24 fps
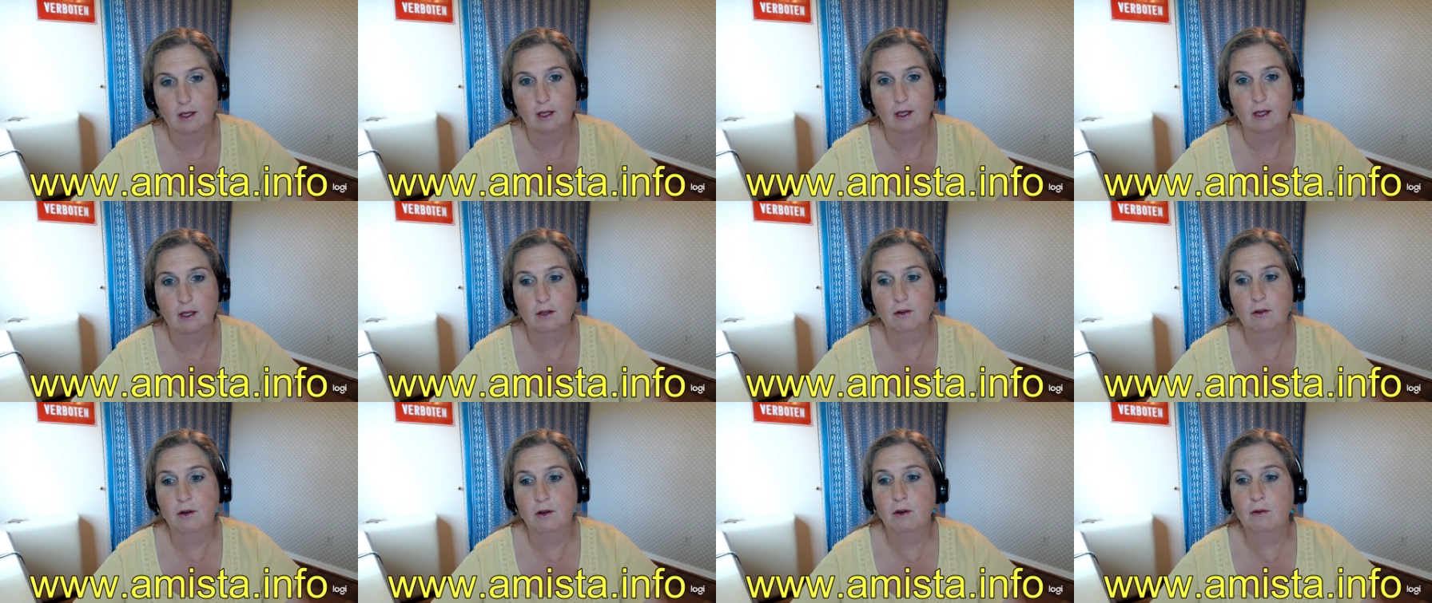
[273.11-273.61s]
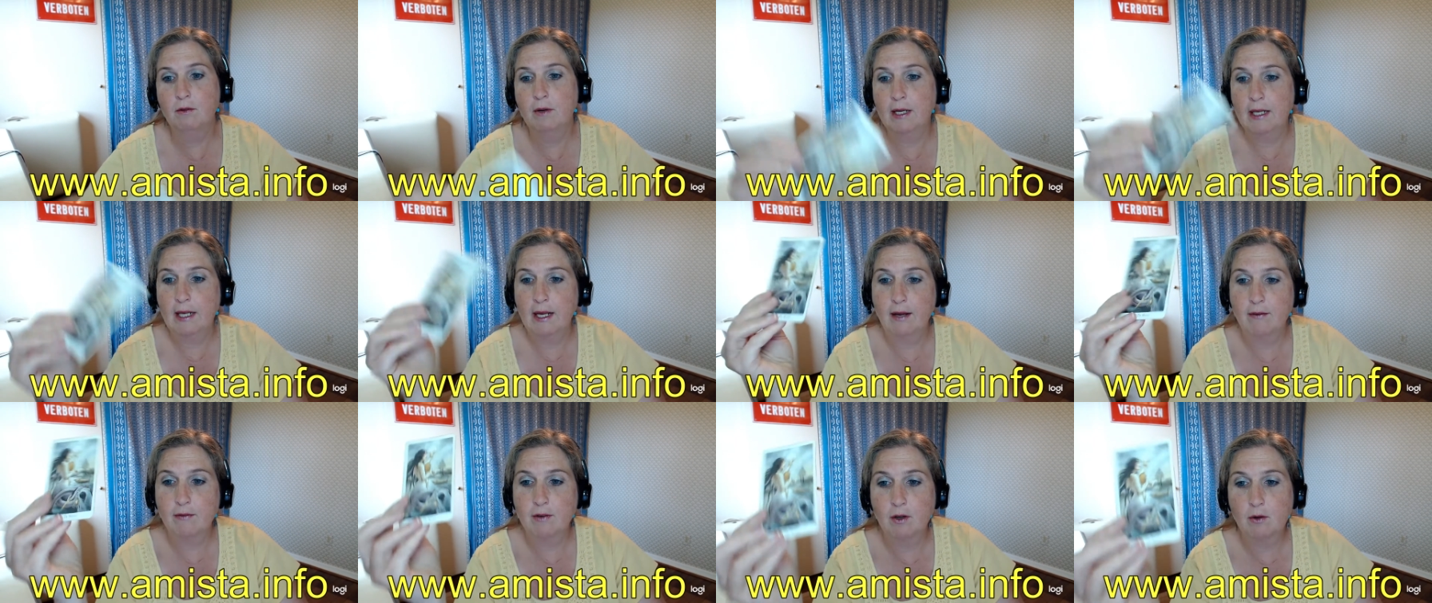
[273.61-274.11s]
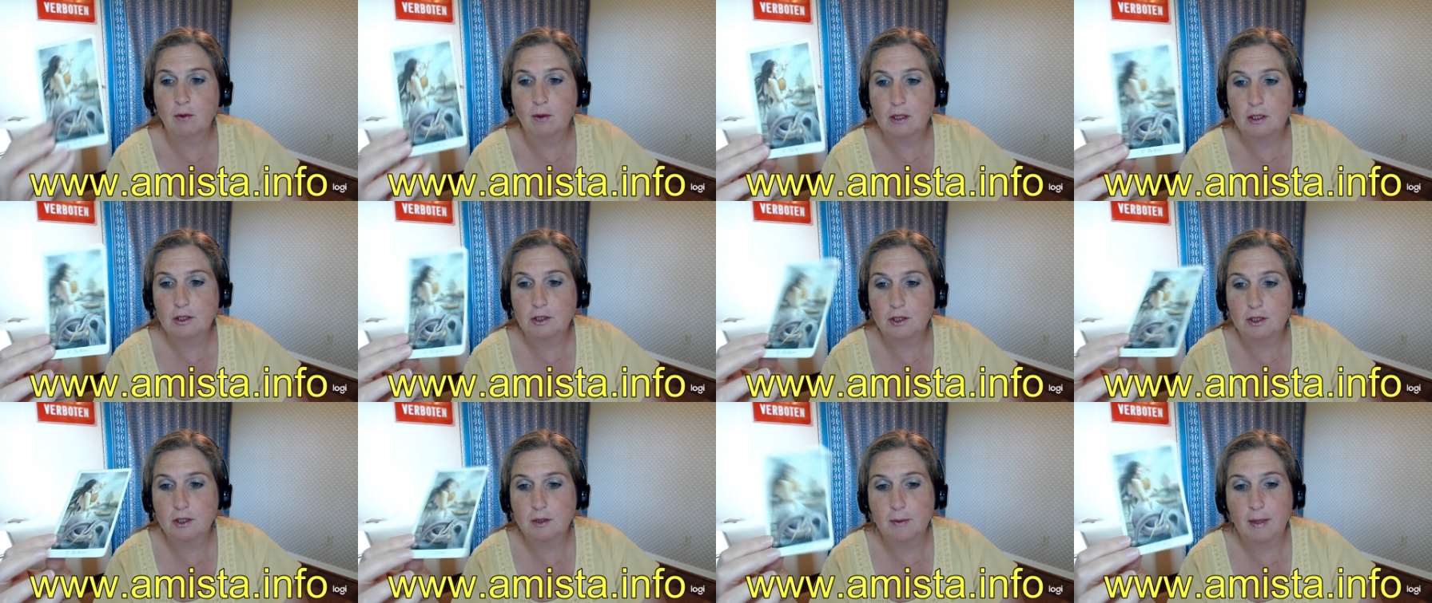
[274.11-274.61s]
You're already having
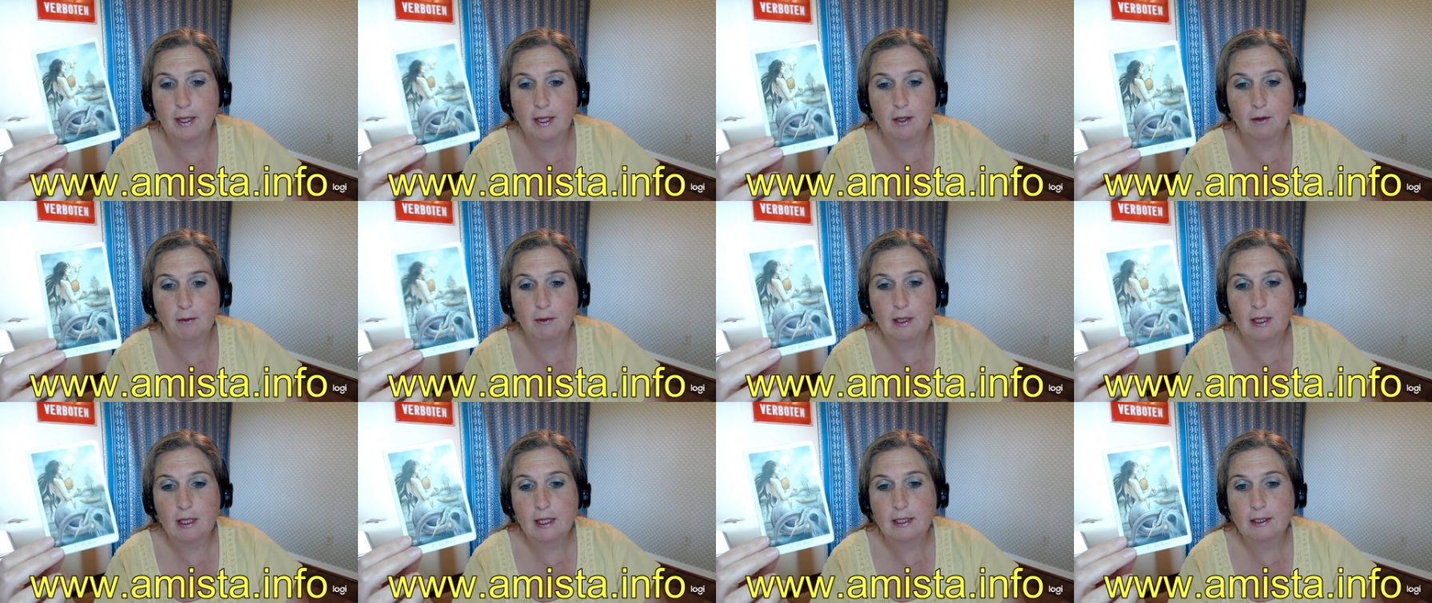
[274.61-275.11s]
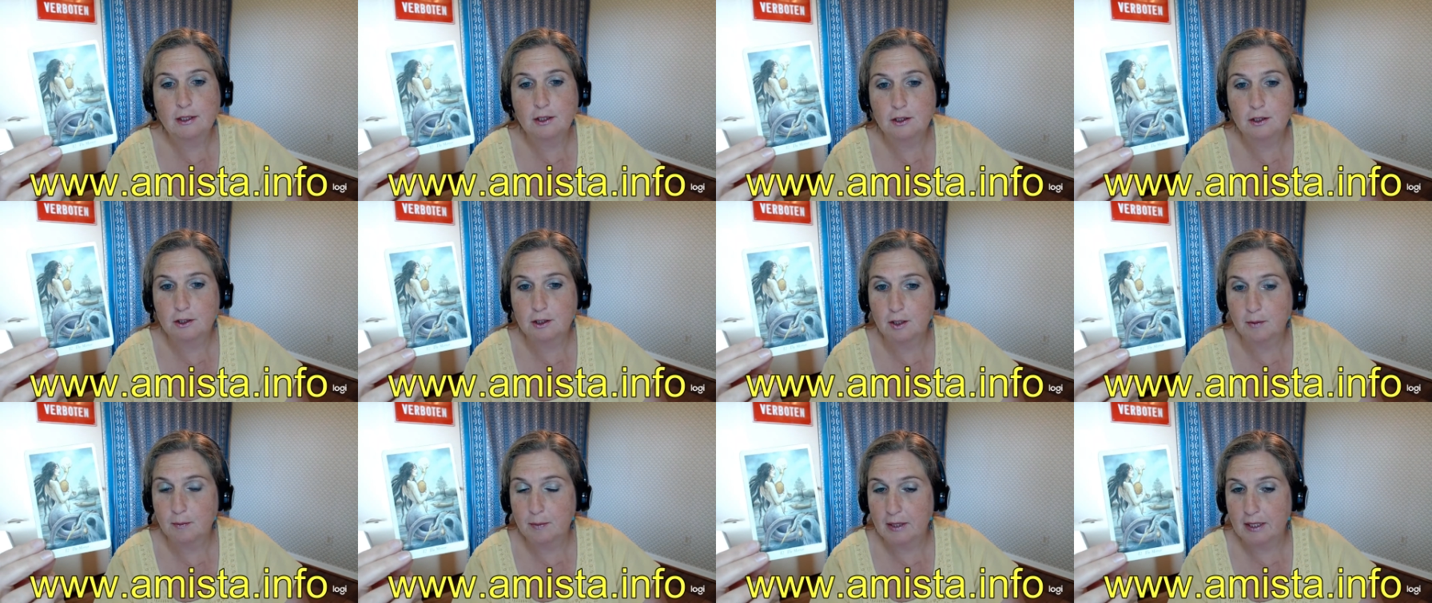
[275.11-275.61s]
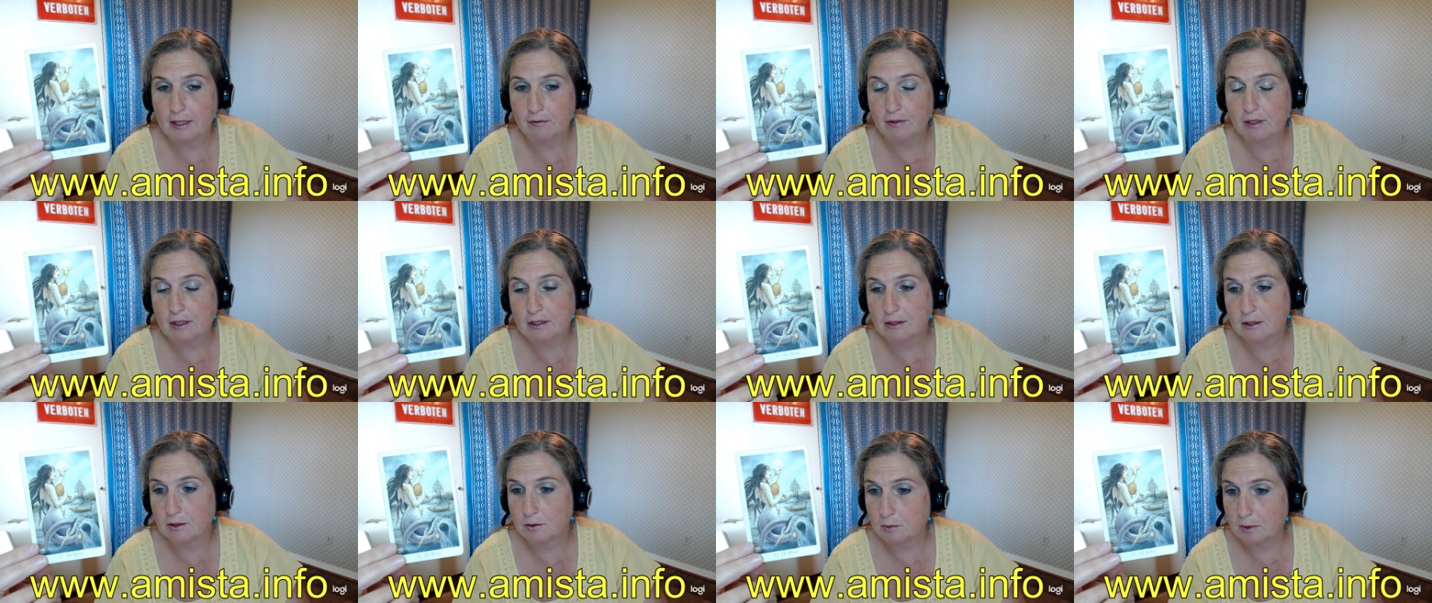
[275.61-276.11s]
questions about your relationship and if
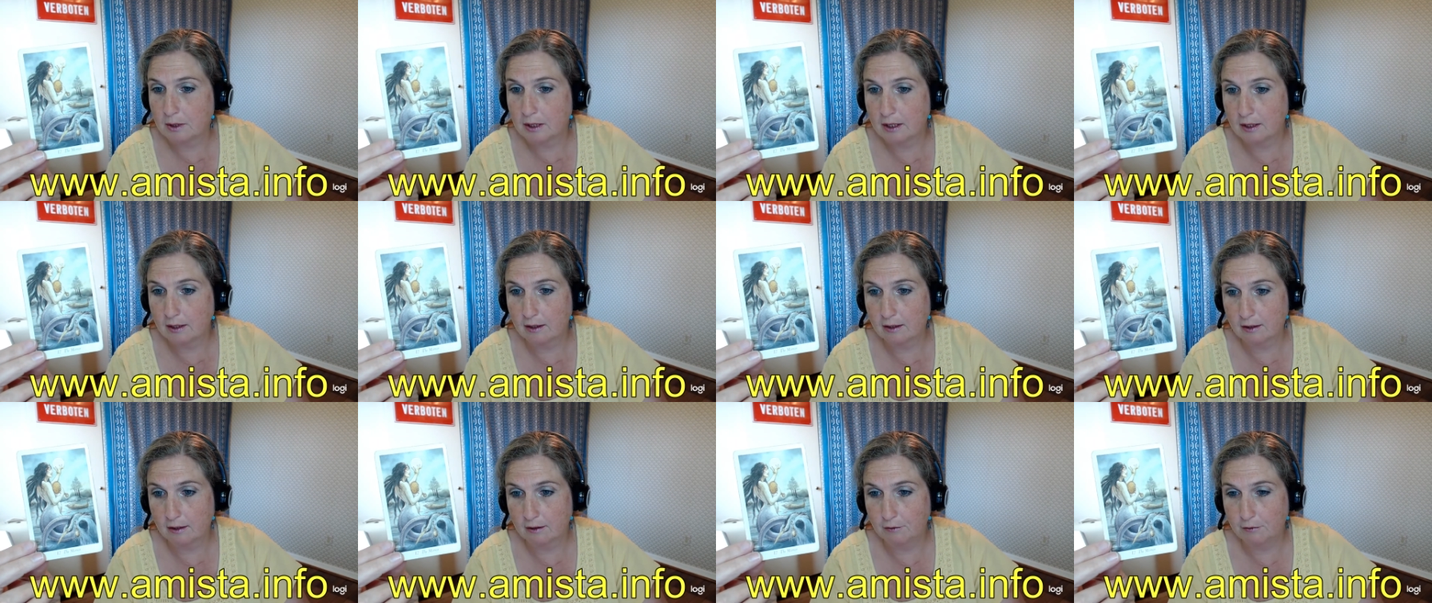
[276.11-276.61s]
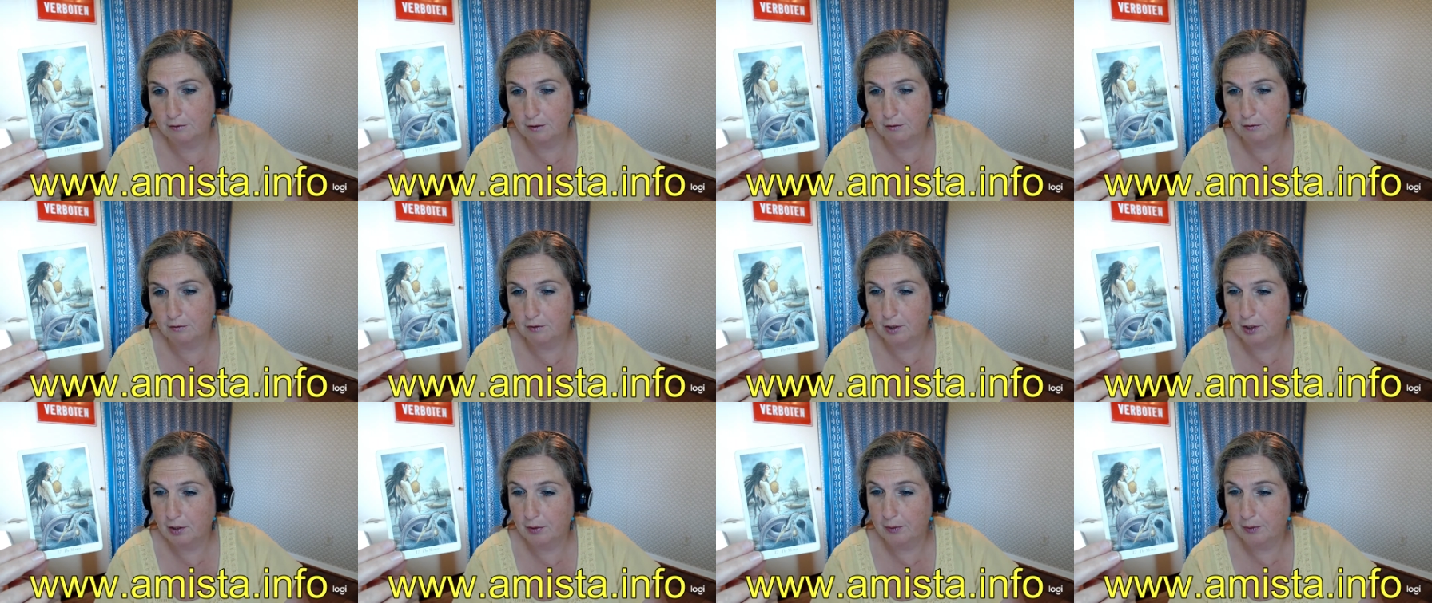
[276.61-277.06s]
this is really a good fit for you